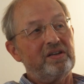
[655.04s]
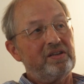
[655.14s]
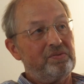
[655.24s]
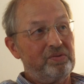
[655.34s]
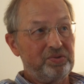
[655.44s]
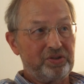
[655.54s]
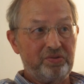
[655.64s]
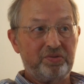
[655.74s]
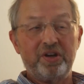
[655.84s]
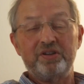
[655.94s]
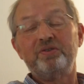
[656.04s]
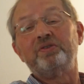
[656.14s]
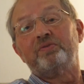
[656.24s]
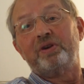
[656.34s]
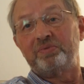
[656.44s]
there were also trade
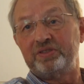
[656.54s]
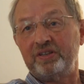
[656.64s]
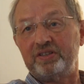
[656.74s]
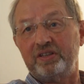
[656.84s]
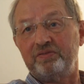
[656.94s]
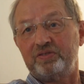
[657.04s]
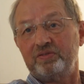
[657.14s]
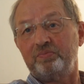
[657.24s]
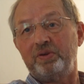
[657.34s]
union representatives,